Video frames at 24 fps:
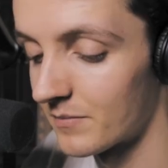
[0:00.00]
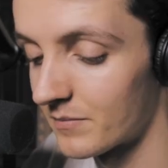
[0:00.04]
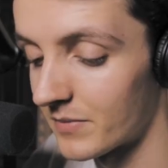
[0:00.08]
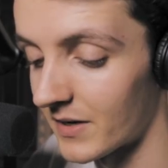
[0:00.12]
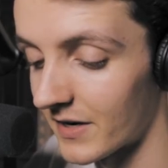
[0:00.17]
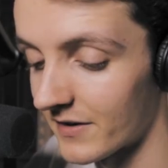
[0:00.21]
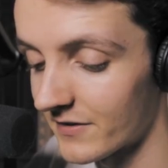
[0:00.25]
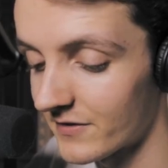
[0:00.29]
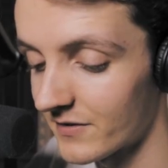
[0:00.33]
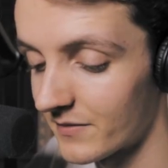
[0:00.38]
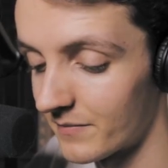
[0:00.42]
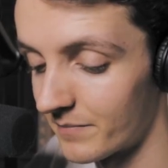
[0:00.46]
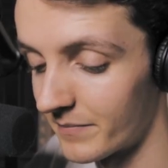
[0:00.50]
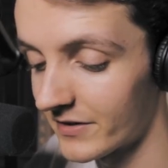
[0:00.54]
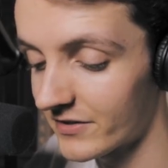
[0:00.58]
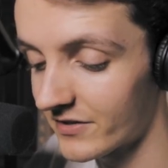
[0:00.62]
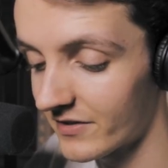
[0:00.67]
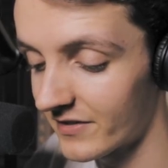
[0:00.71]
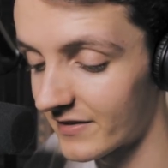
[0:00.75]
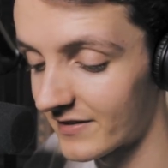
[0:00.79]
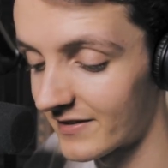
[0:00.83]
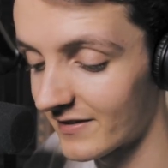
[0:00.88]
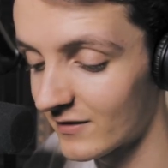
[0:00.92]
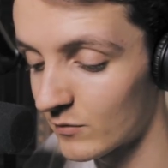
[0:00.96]
But,
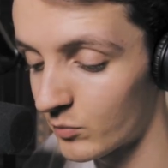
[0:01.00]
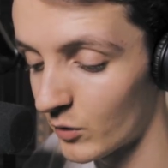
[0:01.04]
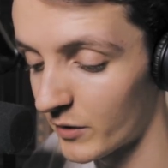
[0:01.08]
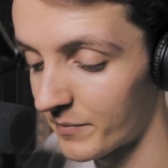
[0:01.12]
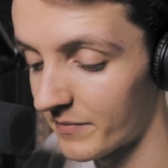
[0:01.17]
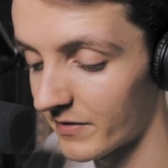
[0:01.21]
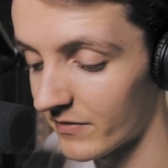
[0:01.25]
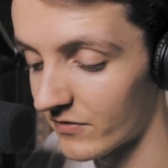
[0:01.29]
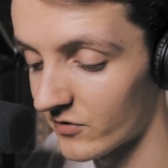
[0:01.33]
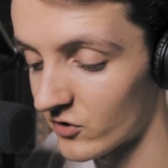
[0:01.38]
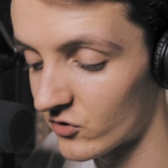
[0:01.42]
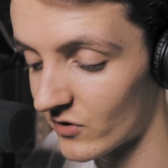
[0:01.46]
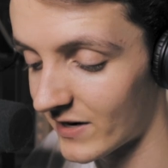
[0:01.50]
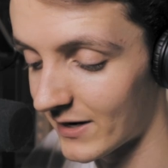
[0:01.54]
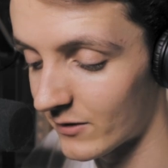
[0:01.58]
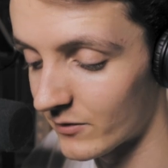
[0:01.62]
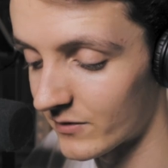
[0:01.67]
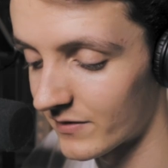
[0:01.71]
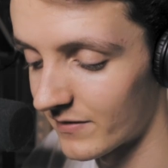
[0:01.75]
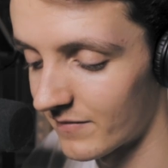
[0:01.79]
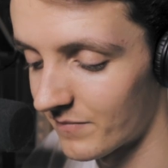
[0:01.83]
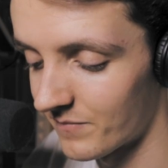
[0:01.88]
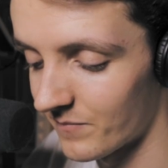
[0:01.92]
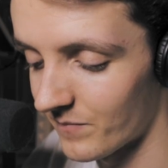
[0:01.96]
much to the disappointment of the
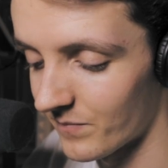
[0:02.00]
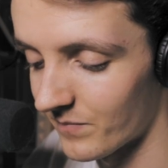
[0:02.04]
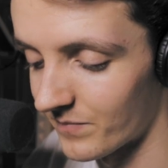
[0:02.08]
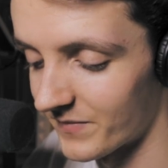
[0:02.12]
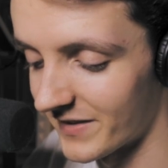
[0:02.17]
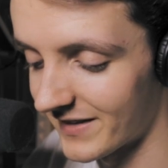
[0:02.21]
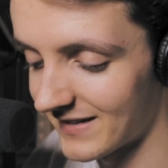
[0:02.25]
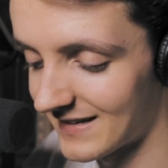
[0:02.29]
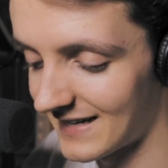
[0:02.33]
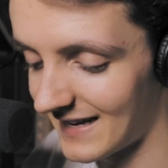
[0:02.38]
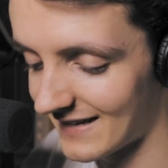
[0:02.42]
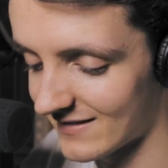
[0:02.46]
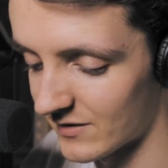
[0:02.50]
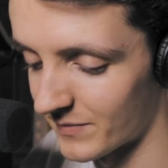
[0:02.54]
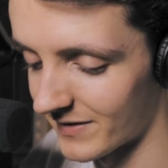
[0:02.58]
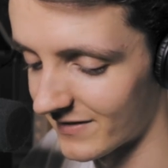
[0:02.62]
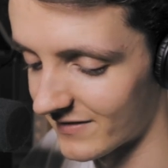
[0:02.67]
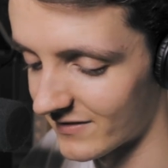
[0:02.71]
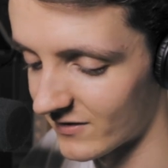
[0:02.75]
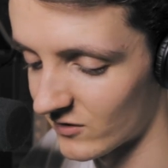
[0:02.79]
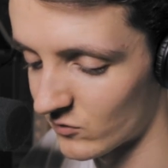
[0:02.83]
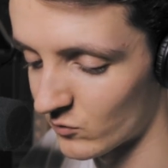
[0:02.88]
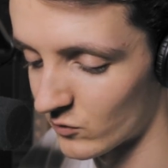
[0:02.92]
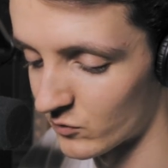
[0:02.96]
crowd, this latter
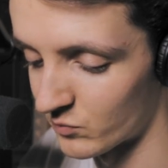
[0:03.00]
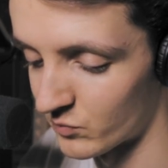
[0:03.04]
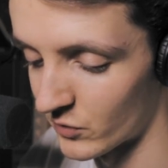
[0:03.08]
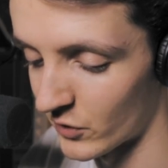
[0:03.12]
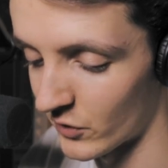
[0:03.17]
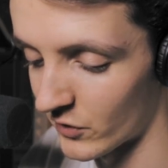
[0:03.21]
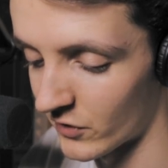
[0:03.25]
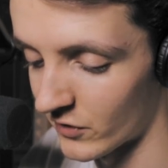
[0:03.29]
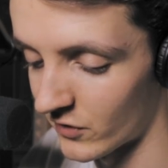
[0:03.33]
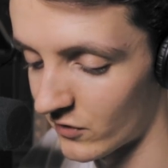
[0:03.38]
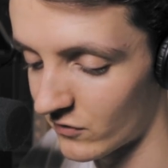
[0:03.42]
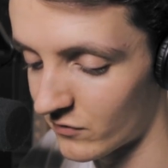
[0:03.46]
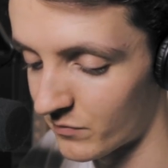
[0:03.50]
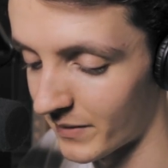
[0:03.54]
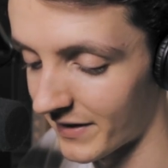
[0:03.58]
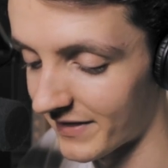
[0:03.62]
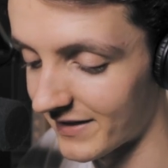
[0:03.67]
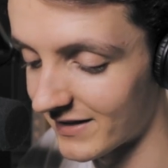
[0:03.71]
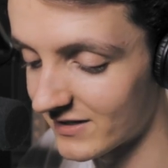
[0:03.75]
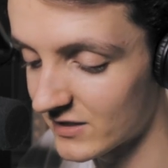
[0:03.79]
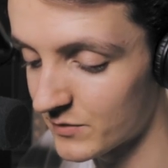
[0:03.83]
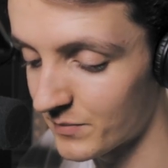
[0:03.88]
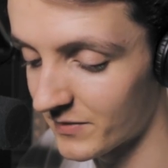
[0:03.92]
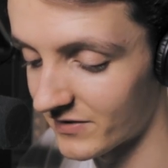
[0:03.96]
business was broken off by
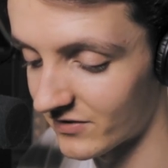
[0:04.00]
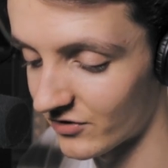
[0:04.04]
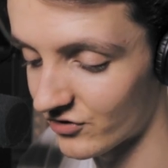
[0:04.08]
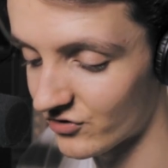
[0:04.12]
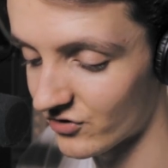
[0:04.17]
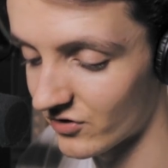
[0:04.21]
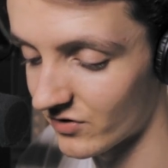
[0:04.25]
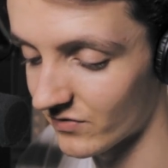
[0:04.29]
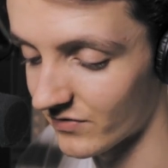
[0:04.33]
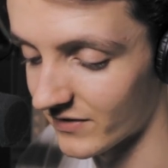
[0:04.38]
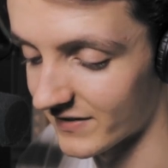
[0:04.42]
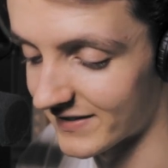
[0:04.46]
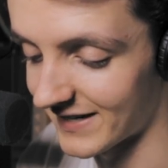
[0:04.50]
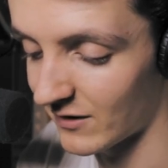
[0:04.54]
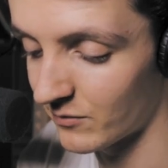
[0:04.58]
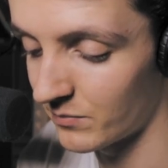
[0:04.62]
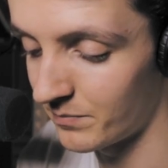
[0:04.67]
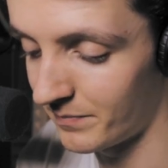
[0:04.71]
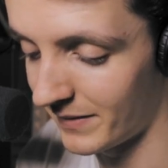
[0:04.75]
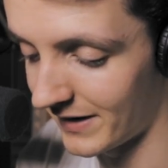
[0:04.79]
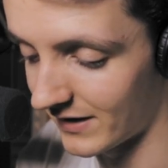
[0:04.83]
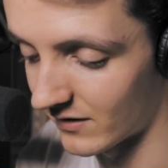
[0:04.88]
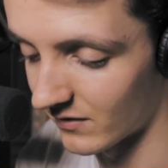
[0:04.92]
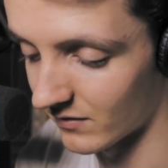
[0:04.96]
the interposition of the
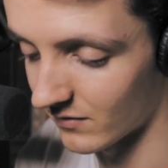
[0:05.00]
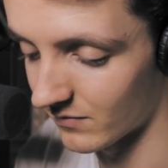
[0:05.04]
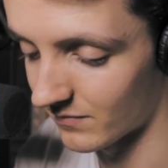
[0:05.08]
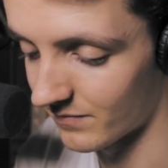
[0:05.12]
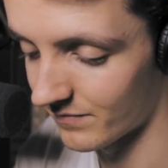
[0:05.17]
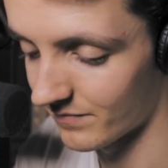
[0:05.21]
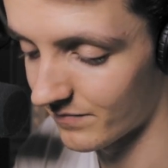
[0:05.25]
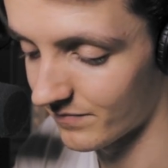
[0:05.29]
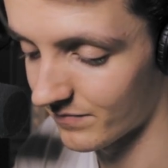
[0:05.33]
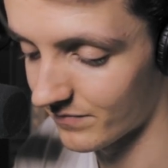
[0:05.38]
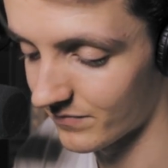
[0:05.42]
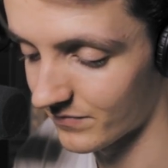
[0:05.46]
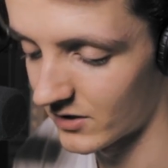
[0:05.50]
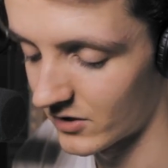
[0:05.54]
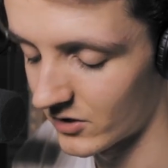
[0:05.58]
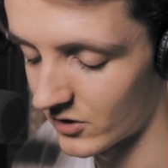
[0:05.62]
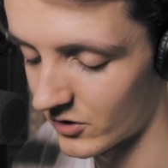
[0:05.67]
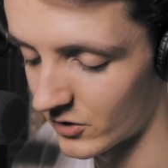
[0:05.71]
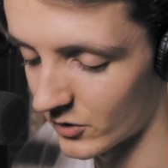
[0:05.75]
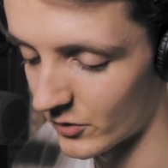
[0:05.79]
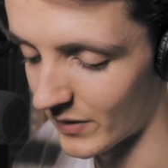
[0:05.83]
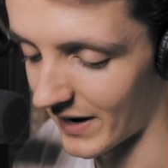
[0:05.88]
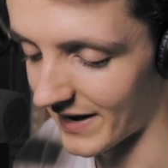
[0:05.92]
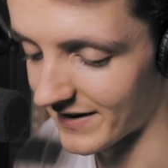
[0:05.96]
town beadle,
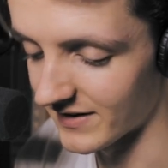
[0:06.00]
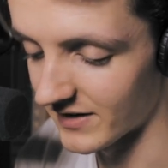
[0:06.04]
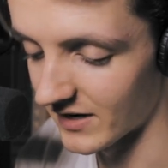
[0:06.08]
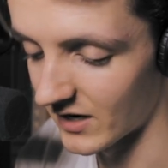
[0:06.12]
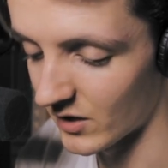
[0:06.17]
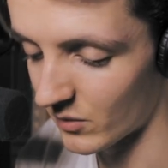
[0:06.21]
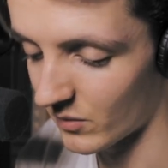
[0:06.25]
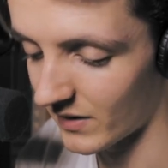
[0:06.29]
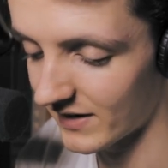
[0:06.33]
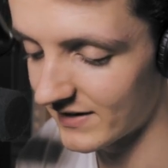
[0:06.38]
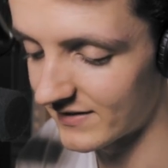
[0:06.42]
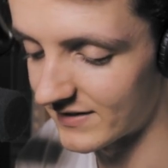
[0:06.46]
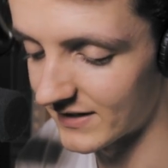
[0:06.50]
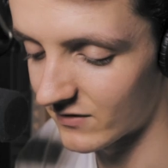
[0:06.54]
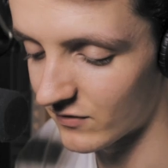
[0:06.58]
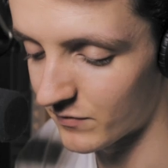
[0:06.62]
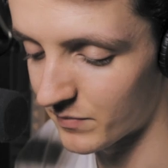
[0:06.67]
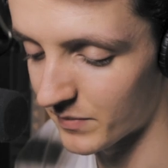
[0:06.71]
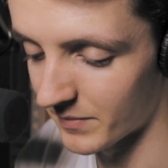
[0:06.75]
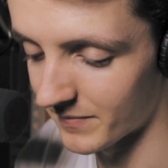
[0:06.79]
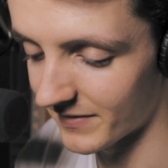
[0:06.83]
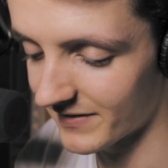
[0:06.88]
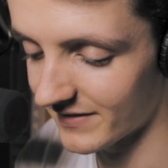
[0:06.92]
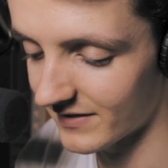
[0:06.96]
who had no idea
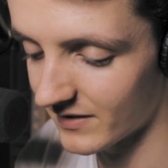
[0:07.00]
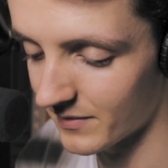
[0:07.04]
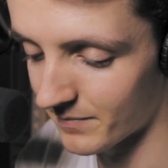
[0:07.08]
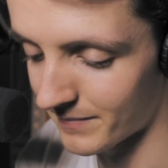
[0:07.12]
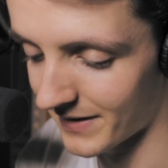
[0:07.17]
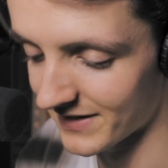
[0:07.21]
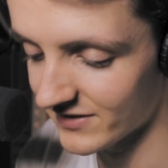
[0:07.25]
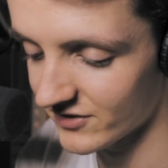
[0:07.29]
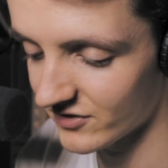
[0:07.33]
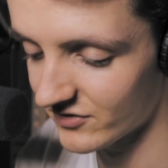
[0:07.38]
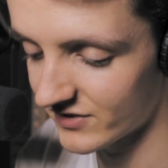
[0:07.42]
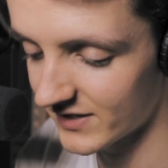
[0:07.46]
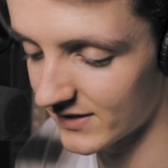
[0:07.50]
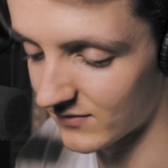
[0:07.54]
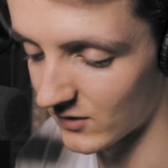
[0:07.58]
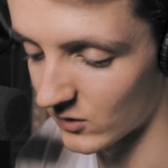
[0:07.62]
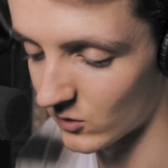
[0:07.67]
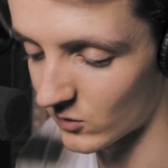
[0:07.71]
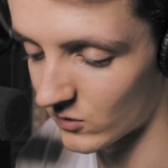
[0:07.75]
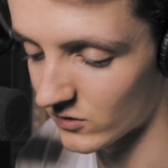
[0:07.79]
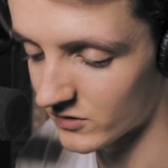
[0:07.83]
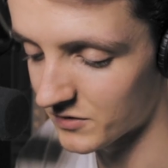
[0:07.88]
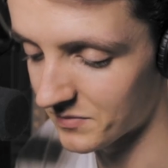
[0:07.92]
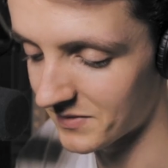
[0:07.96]
of permitting the majesty of
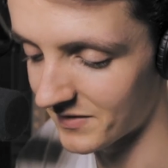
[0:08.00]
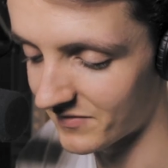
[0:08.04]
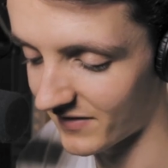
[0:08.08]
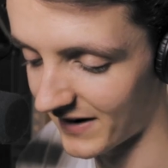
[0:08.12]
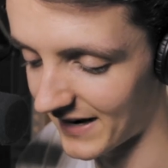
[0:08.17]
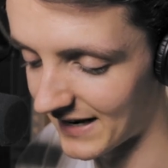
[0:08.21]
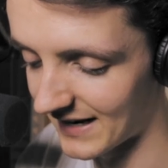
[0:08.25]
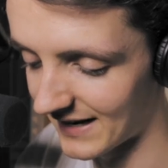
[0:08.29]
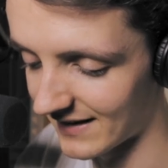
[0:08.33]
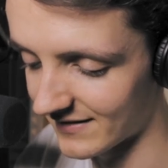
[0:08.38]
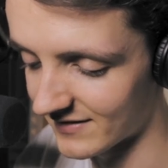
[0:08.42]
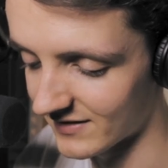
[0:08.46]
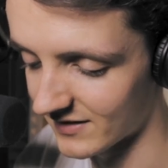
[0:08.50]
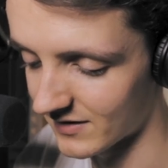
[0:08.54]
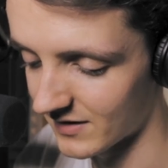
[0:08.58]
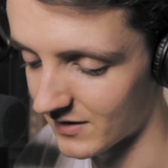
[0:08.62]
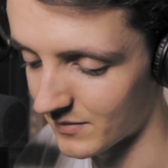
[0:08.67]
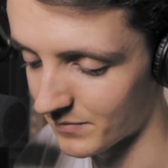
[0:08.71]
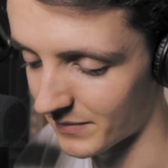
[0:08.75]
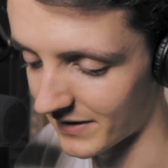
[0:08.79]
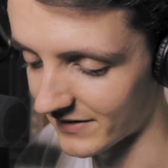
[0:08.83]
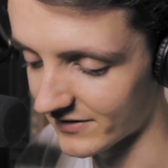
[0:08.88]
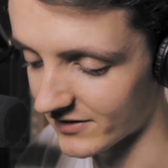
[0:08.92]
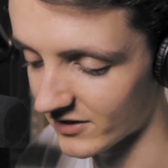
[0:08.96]
law to be violated
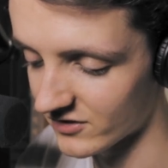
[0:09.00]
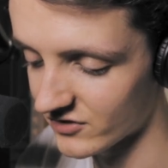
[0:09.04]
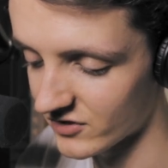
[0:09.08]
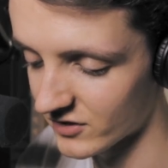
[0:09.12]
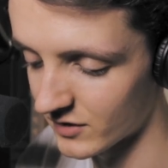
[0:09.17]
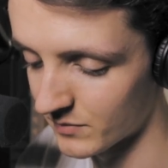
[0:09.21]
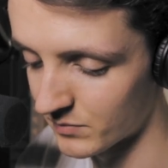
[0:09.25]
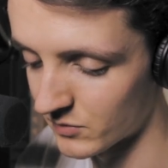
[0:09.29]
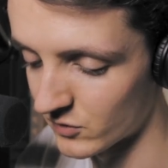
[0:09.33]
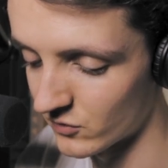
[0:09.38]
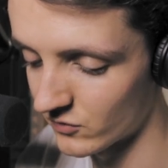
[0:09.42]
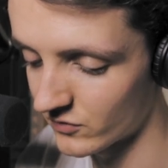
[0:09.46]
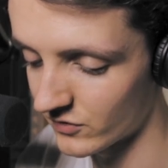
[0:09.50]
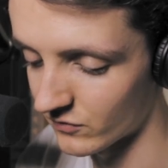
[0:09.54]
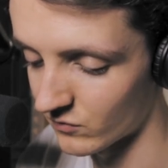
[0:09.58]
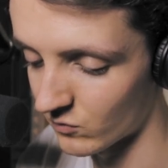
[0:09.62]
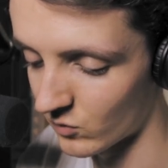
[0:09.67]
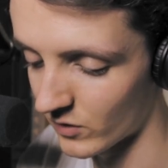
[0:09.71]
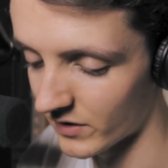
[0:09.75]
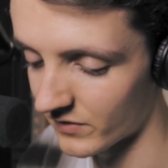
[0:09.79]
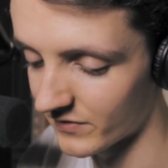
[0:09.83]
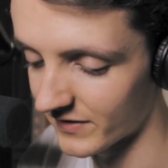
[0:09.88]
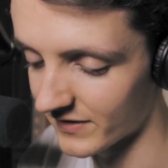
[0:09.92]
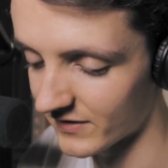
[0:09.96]
by such an abuse of
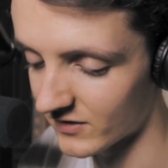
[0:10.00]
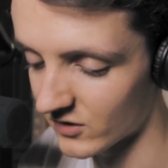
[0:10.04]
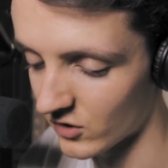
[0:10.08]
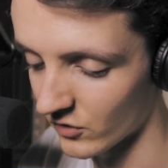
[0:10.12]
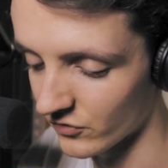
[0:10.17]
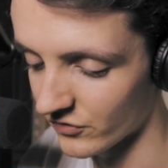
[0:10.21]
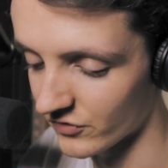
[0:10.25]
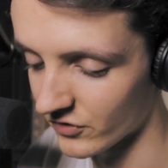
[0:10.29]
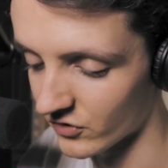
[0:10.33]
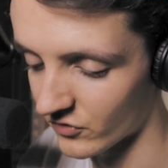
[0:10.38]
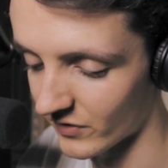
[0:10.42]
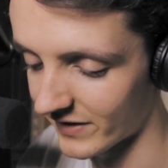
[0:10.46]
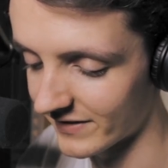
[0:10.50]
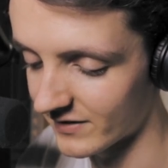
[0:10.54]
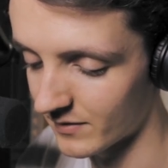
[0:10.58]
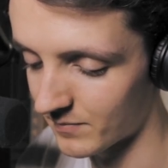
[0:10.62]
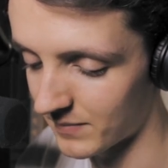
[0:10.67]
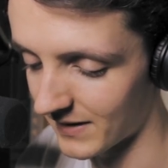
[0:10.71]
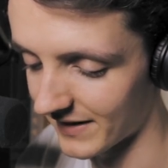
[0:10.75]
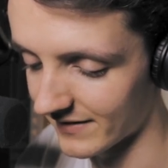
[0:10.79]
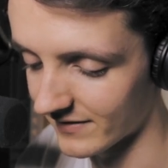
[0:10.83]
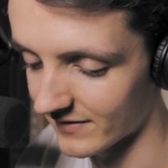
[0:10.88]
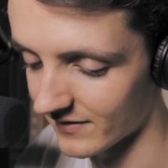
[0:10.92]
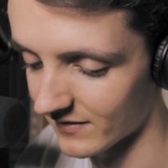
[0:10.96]
one of its
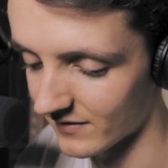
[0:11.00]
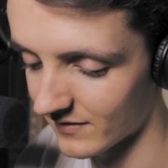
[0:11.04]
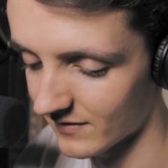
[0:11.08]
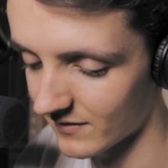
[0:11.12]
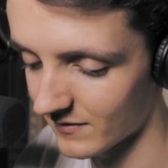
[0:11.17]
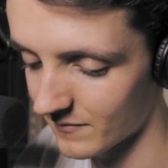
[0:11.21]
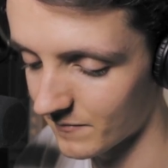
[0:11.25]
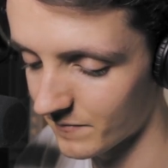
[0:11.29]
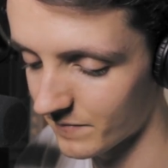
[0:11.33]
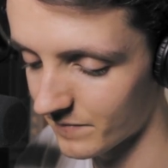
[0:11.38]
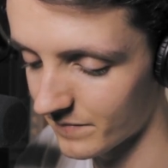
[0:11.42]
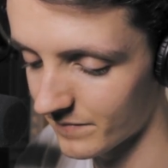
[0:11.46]
consecrated places.